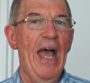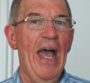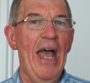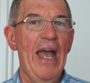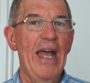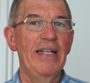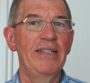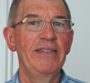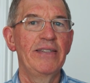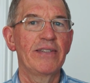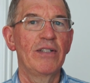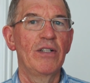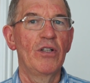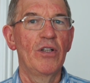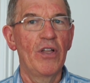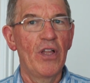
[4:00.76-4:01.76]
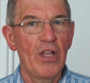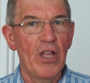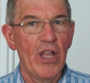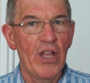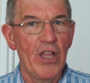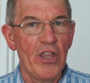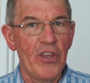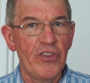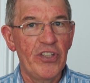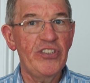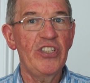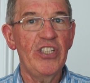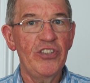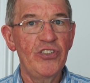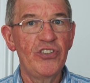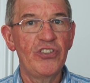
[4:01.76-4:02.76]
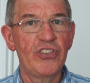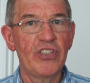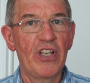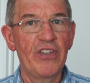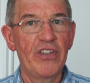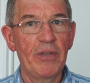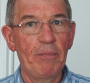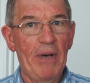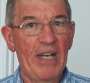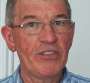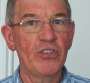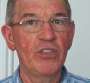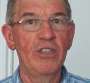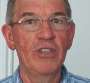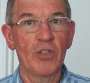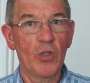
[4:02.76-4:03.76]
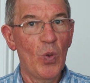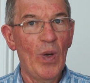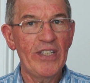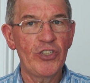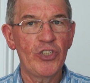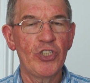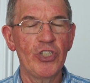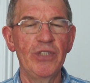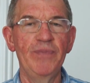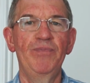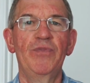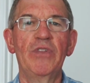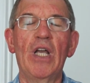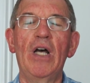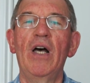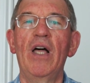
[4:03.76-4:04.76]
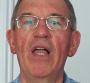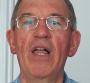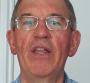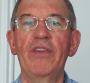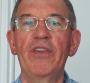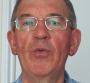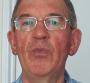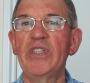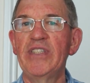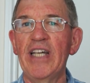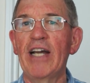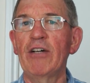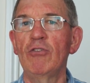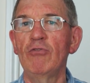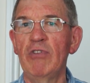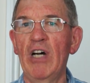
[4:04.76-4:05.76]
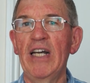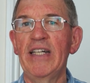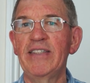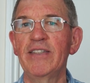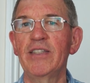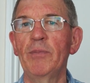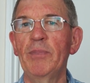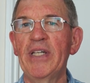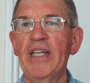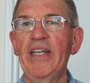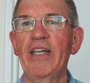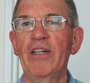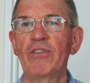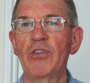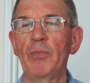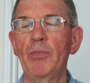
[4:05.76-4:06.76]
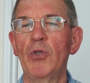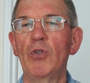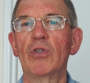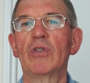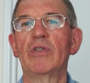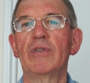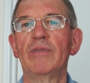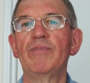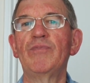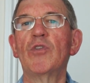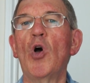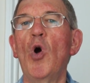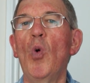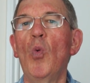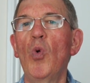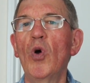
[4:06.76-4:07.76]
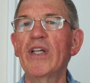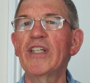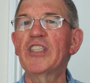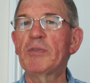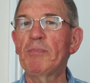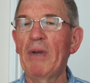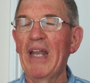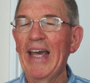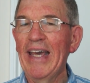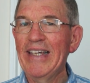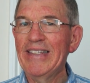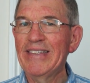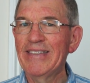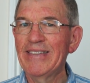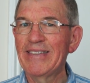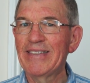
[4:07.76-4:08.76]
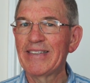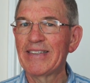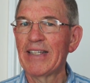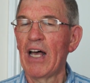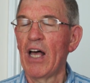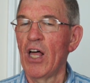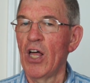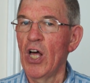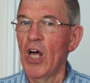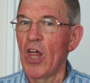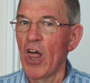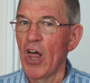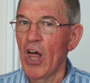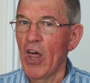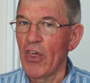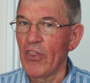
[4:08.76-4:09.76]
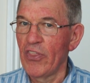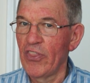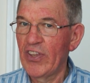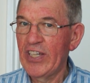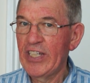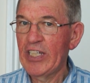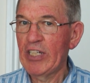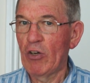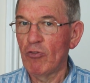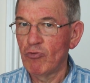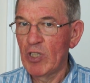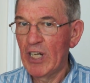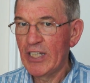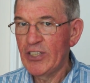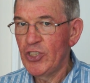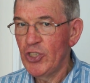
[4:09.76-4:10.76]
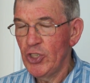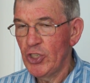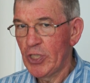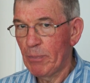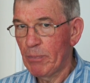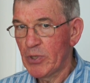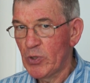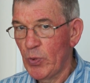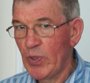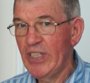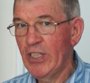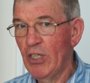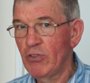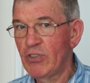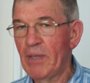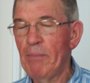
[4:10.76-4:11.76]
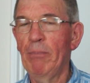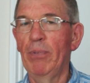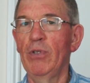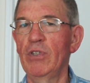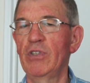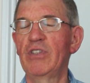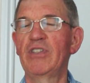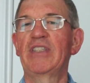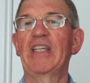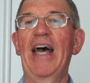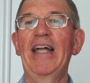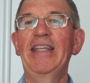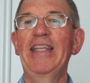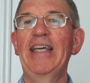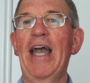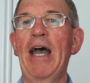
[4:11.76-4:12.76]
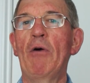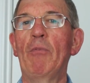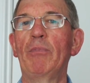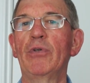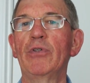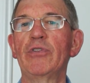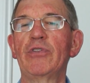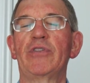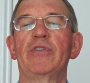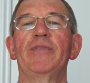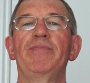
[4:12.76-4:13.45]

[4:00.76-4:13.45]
And this is the puzzle, the question, that we tackle right at the beginning of the book. What explains the relationship between those inputs and the output?